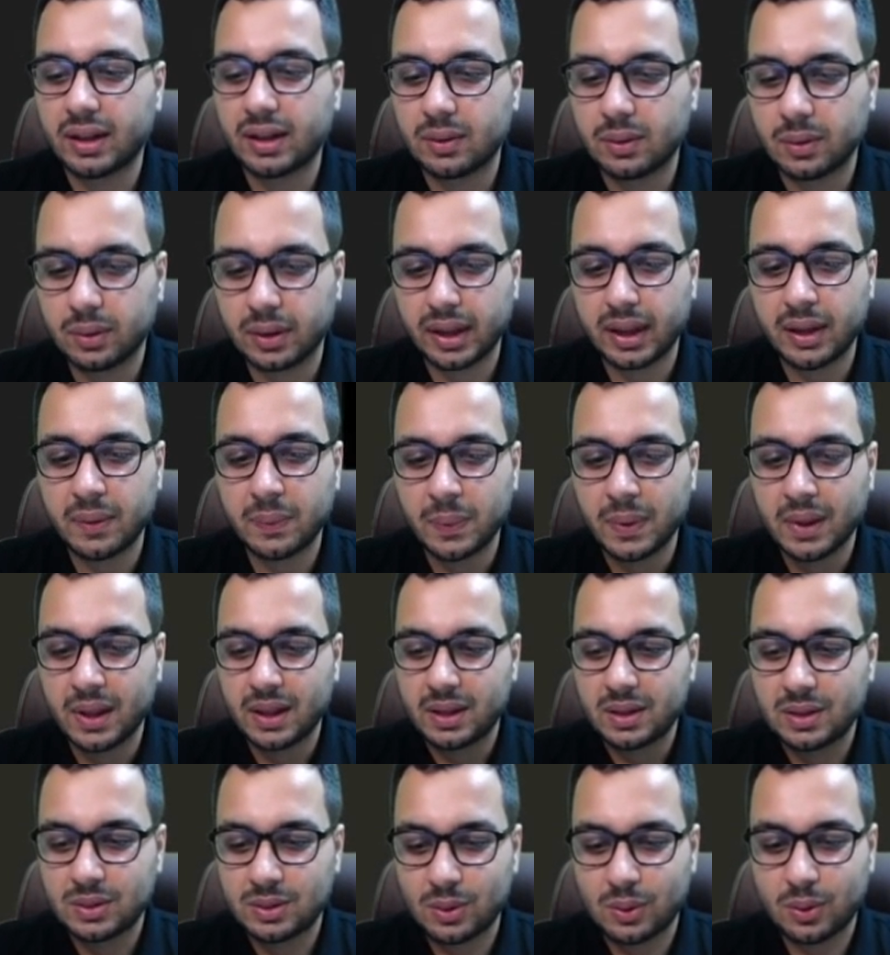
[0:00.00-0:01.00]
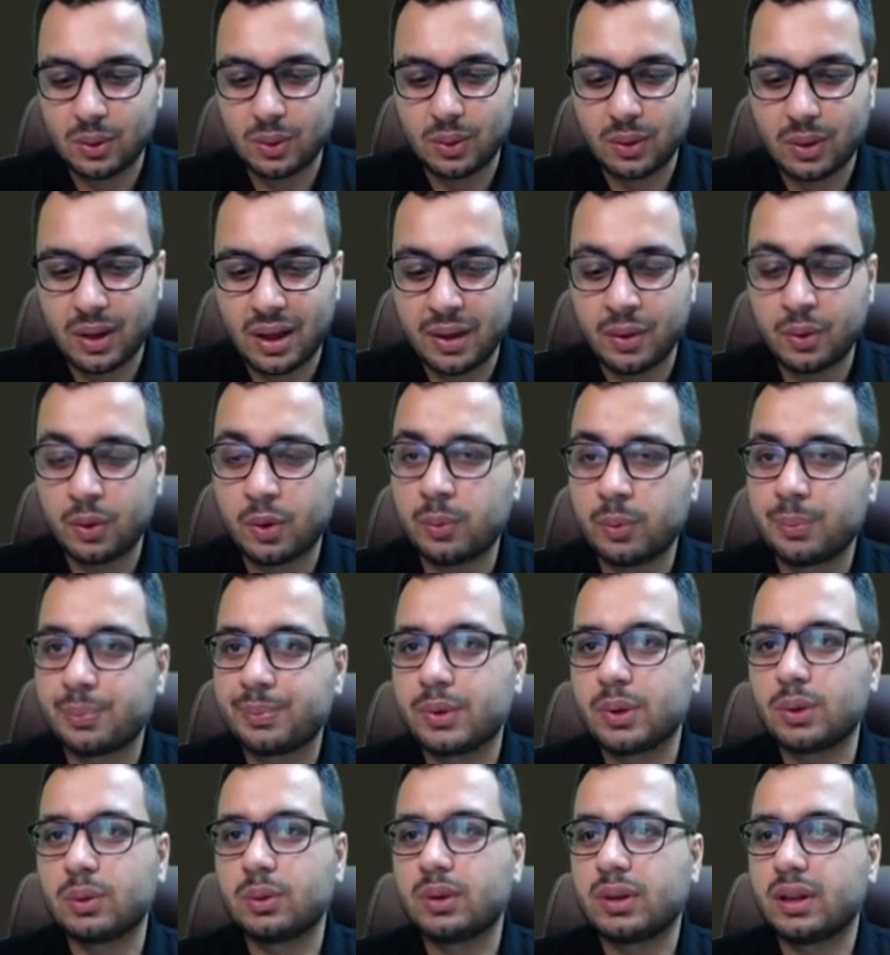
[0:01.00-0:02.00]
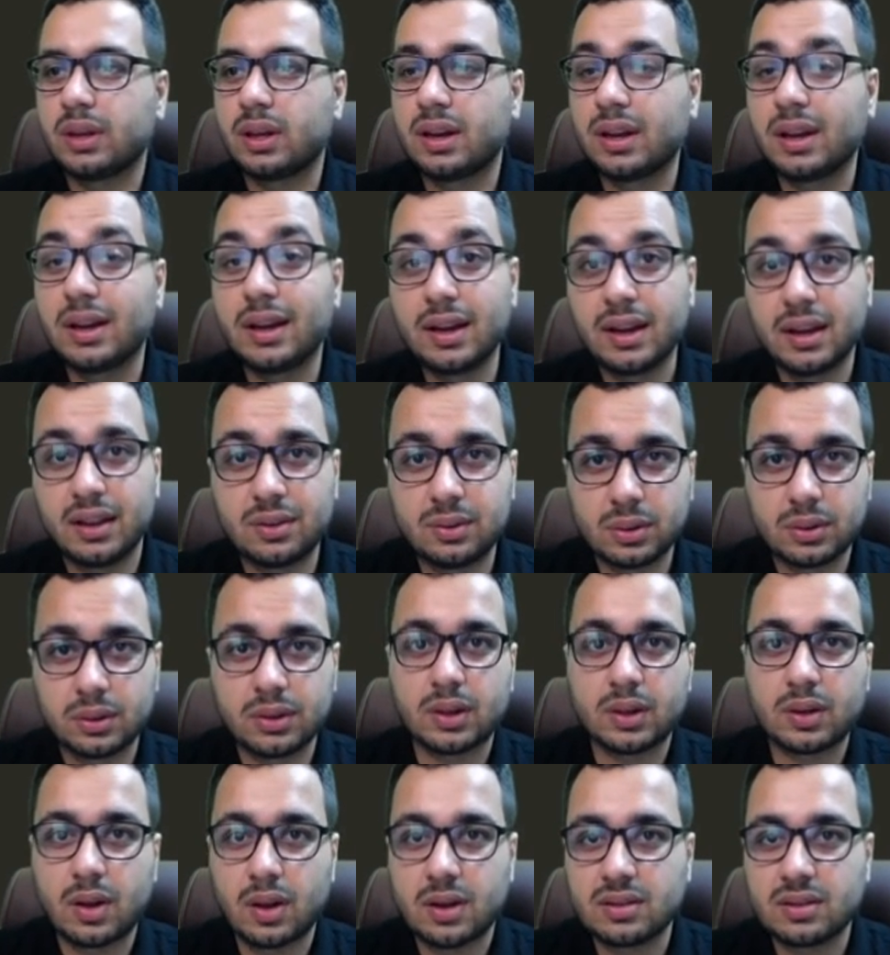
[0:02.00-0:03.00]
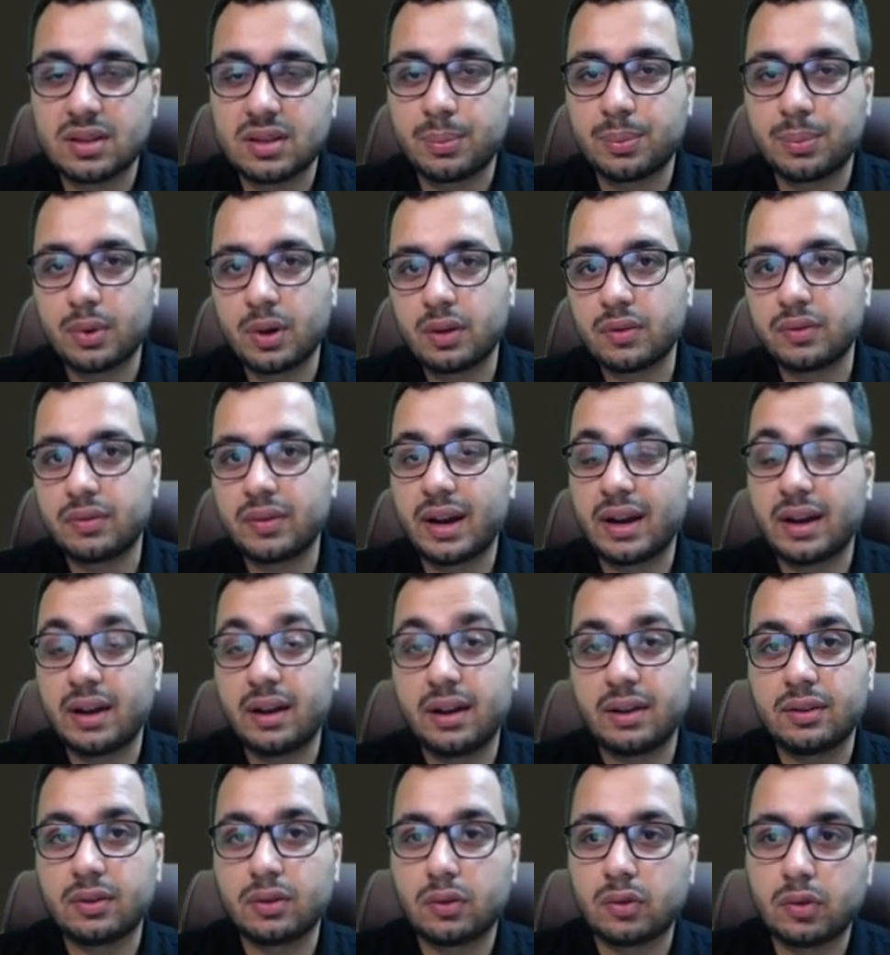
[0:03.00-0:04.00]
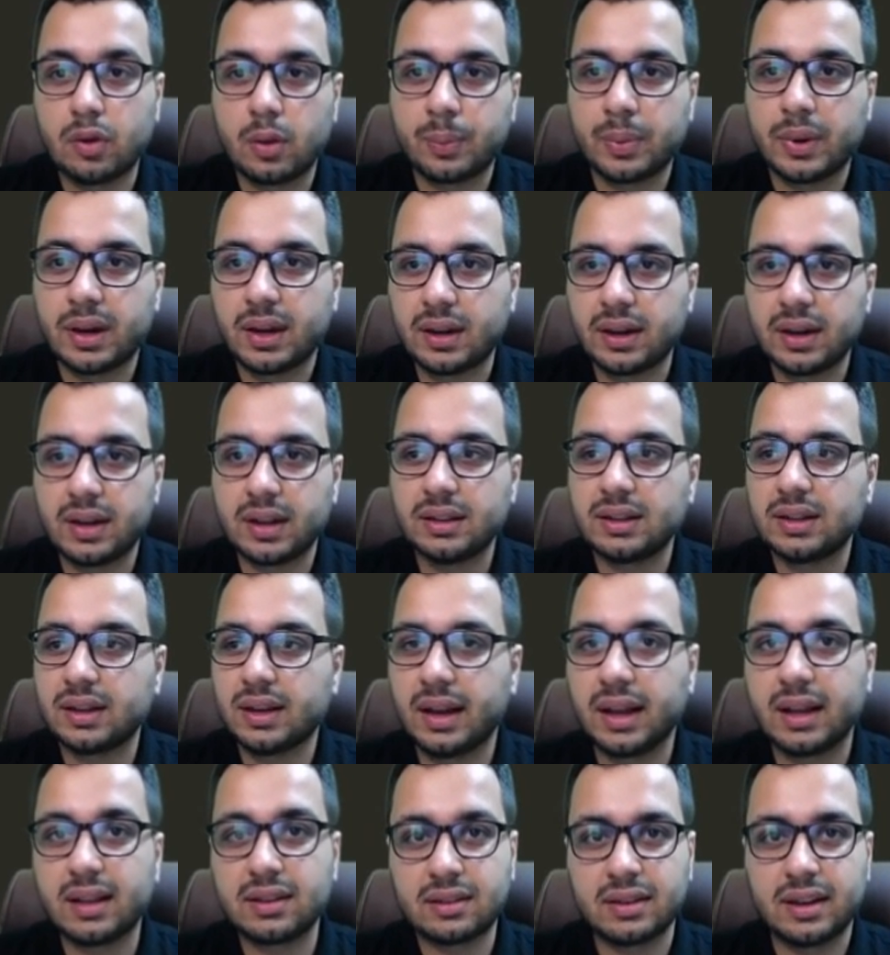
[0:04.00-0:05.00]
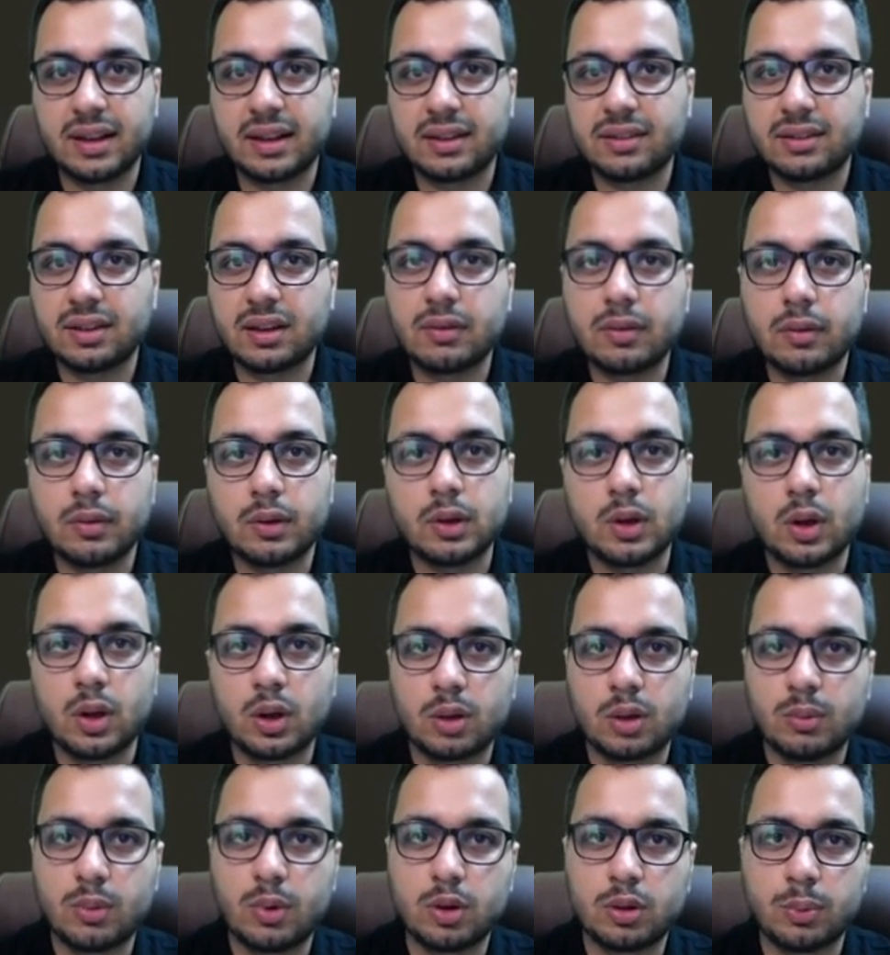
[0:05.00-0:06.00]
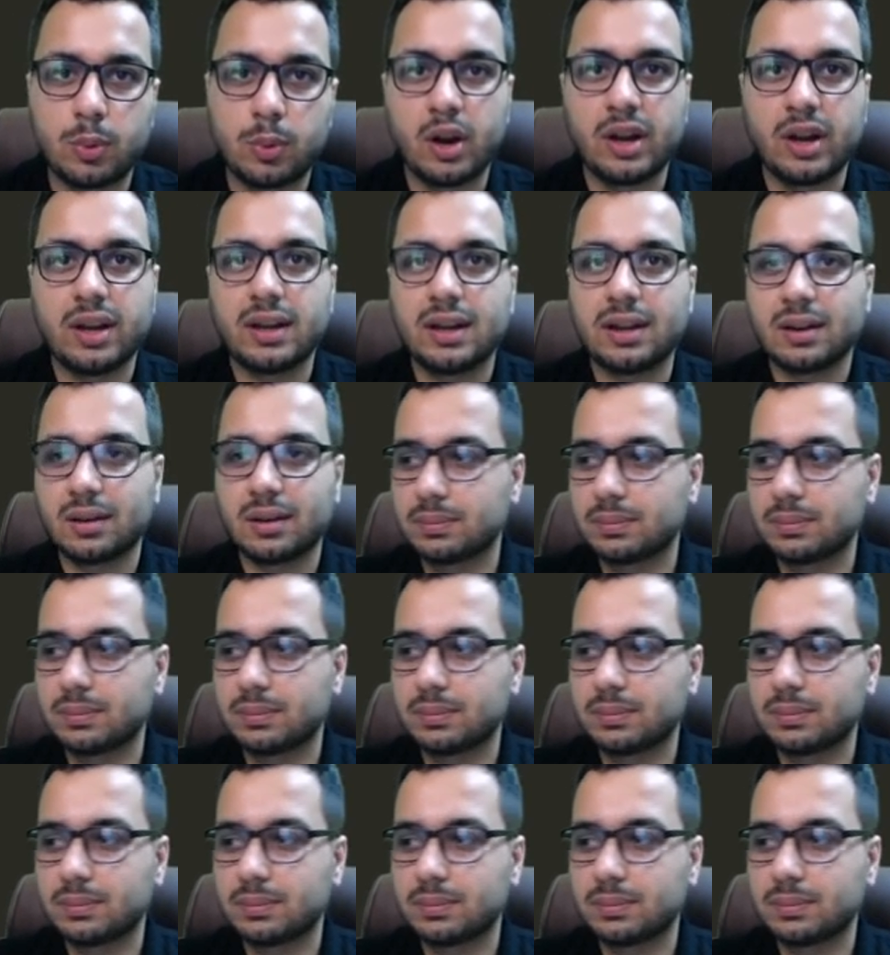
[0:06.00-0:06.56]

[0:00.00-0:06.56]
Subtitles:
Okay, so I hope you really understood the concept of address of operator. In the next lecture we will talk about pointer.